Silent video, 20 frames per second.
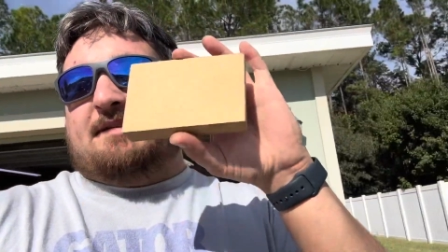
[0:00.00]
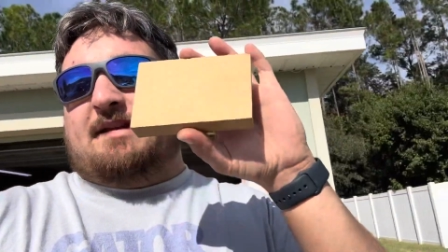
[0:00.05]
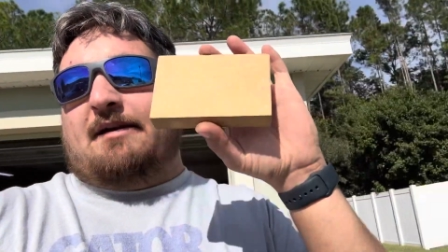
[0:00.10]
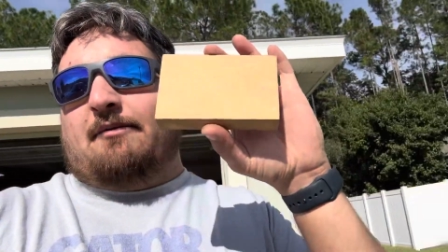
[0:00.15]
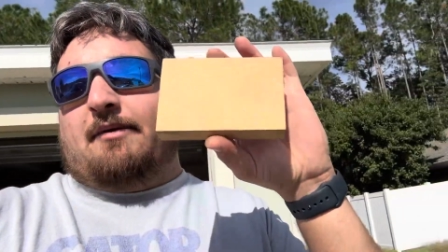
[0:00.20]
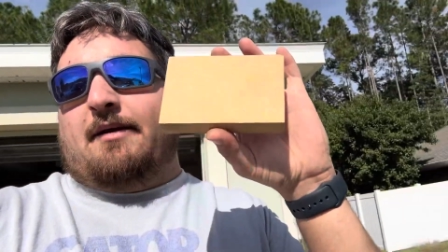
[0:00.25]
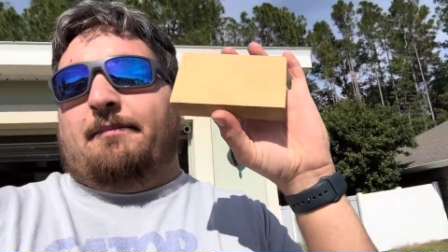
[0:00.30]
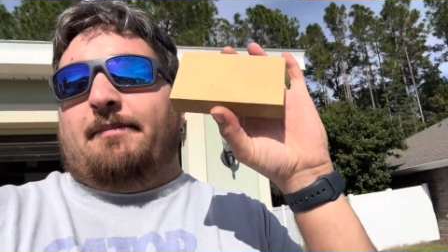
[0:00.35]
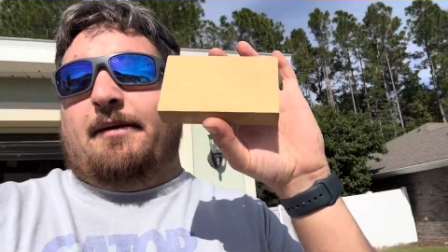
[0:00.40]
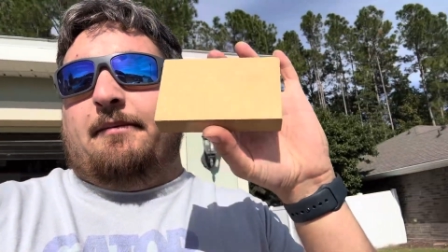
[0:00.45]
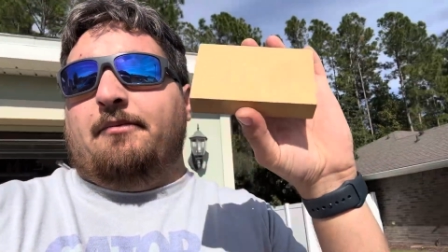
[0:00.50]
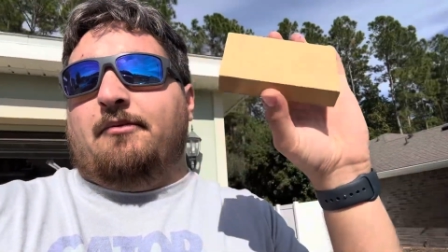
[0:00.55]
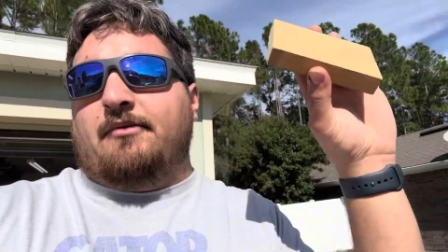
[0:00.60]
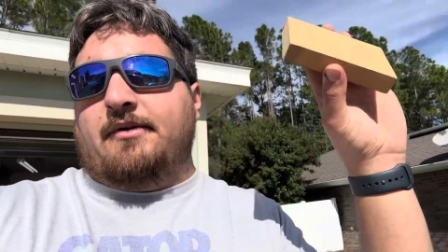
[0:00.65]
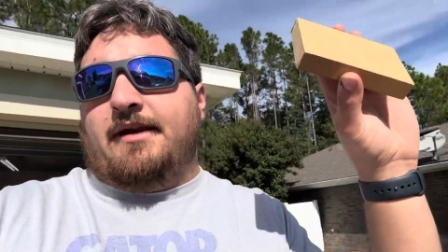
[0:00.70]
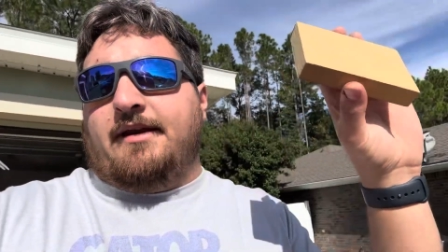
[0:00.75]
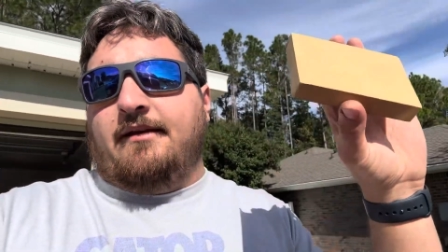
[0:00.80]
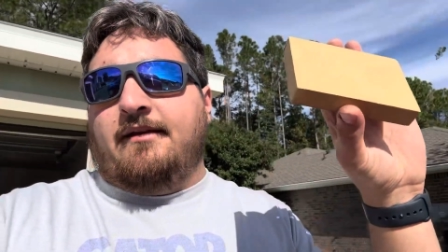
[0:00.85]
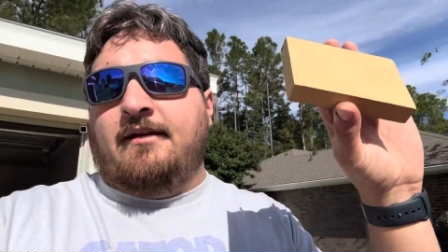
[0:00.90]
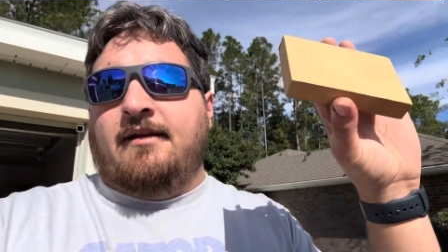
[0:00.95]
That way people
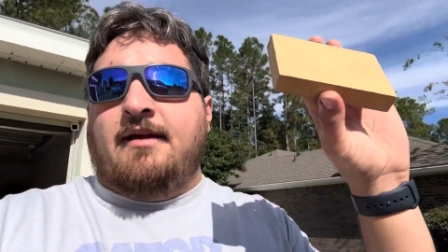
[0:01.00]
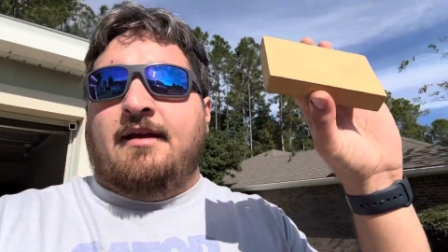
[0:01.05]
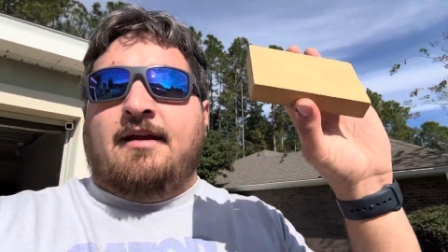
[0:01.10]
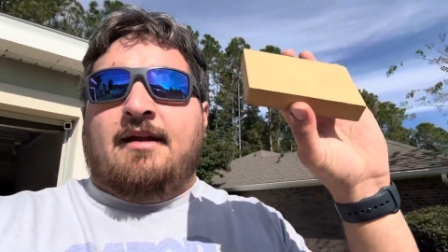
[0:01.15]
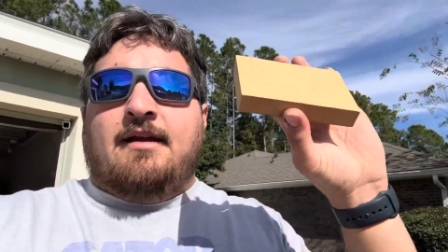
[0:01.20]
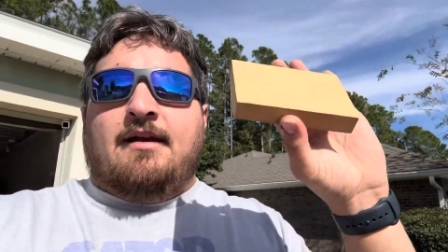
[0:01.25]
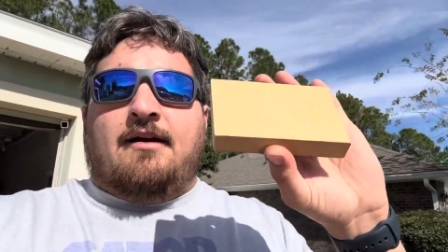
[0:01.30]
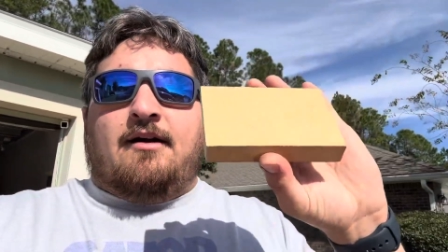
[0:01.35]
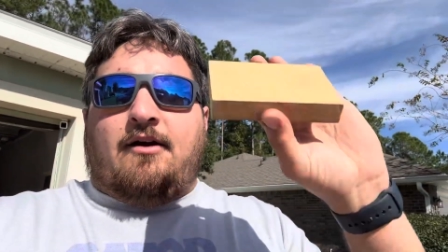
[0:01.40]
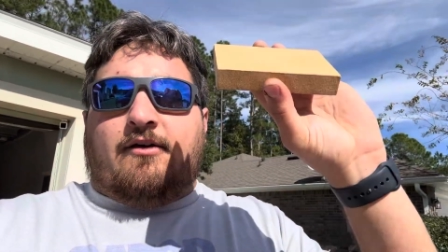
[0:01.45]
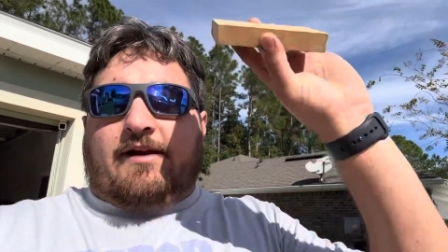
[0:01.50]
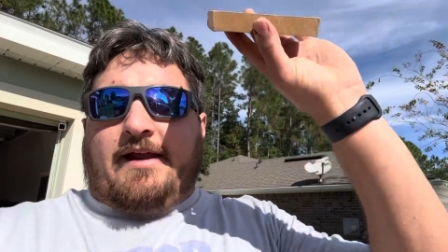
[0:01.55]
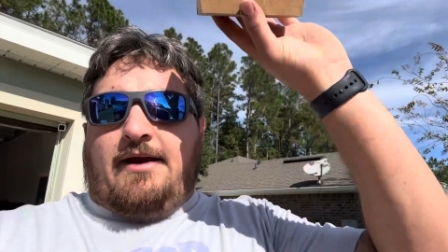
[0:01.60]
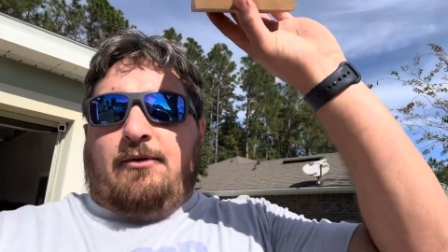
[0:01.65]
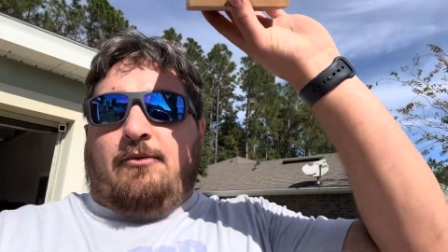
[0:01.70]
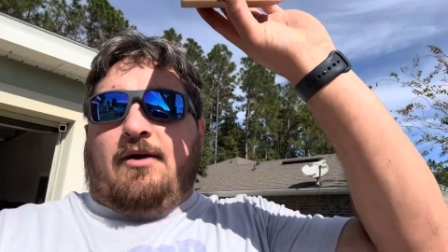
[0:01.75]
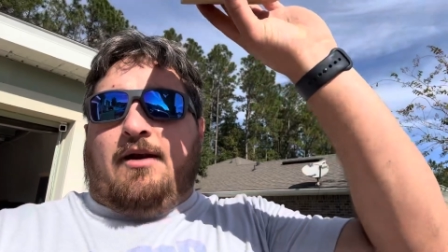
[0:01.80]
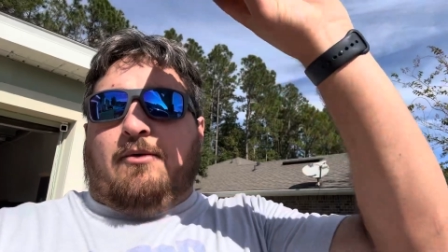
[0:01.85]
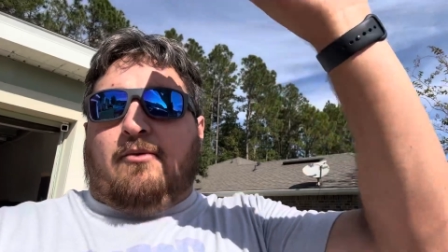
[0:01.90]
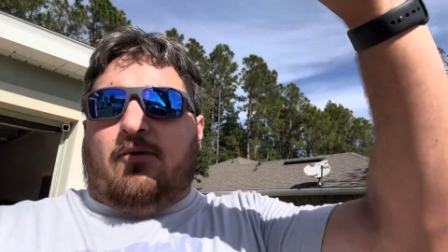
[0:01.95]
can, okay,
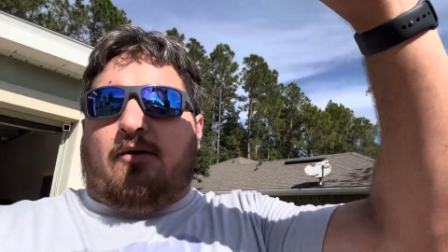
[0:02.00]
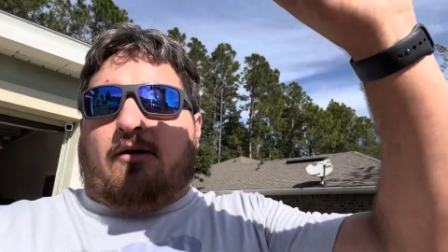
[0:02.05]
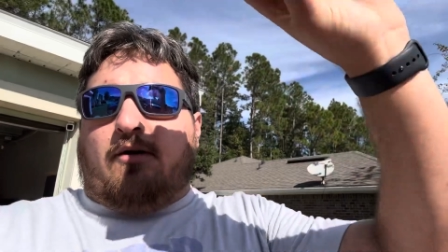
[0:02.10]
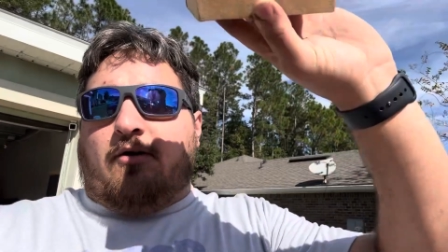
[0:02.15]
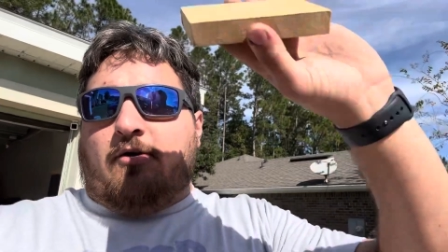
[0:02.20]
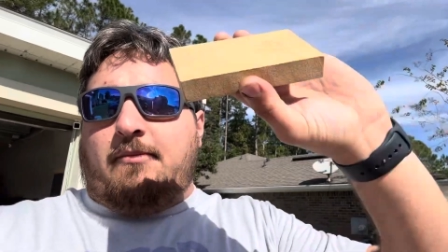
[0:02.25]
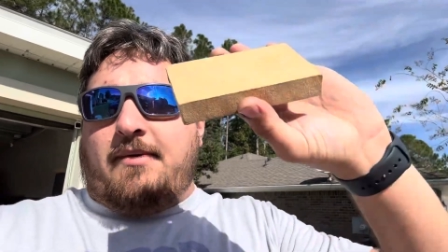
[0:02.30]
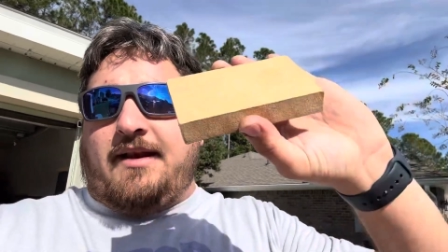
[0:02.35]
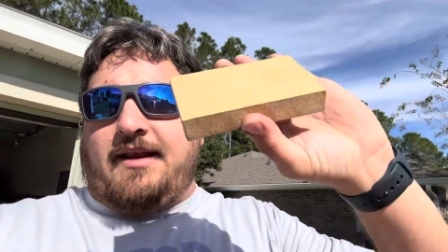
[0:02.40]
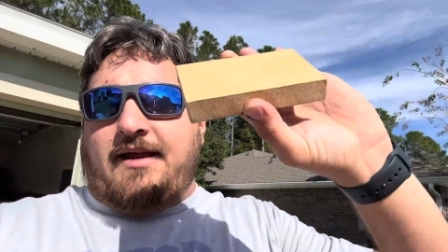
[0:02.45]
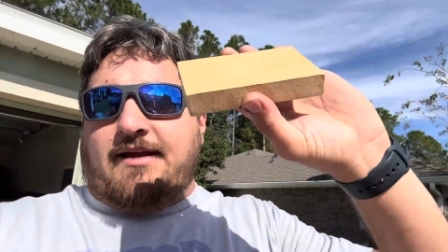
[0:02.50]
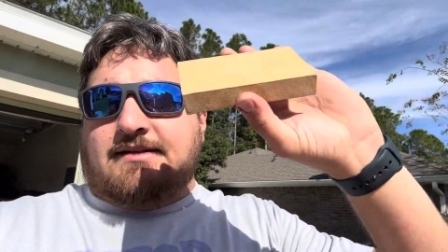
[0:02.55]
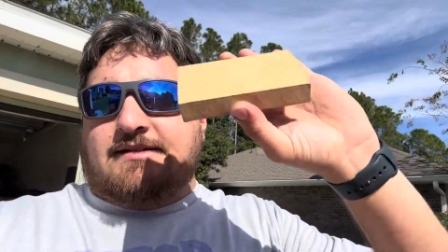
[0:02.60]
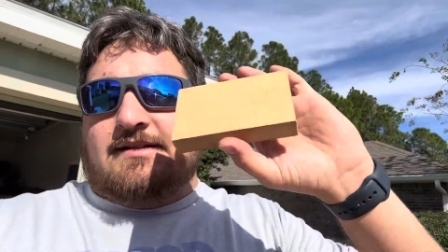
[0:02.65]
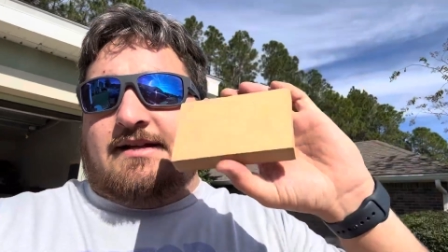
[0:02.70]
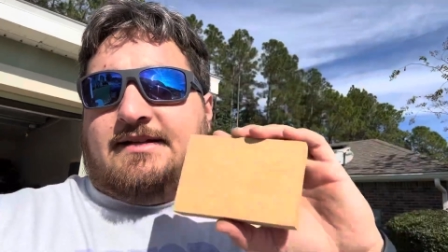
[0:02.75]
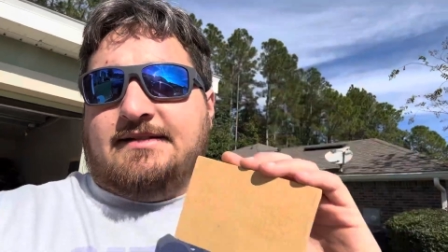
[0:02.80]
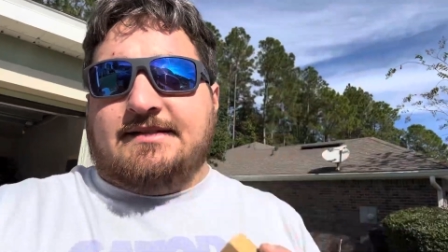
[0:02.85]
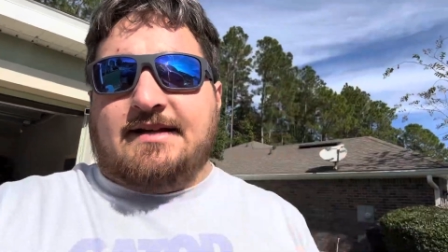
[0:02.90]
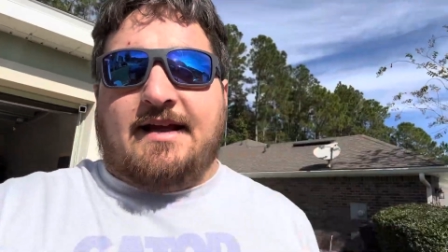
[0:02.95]
well, I want all my lights
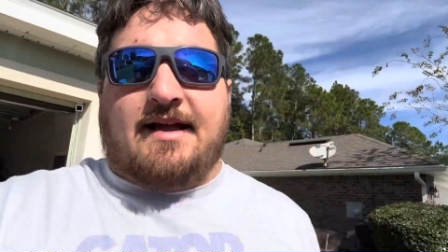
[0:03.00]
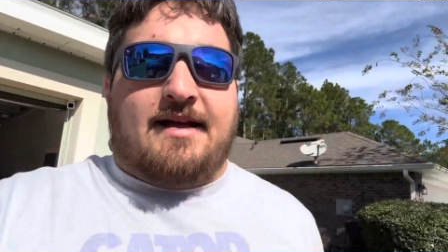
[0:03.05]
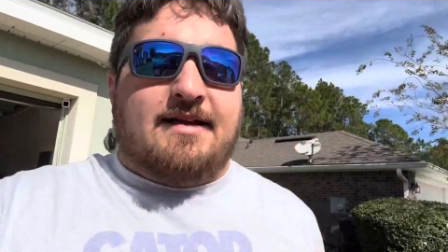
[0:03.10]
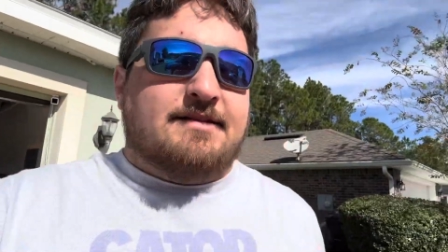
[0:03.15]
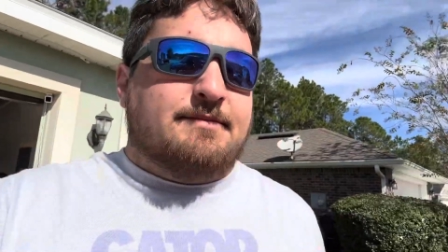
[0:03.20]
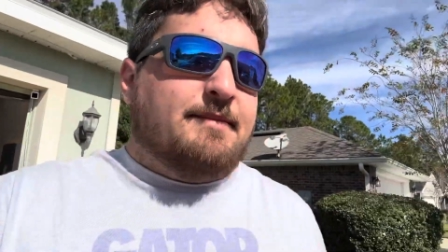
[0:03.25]
this size.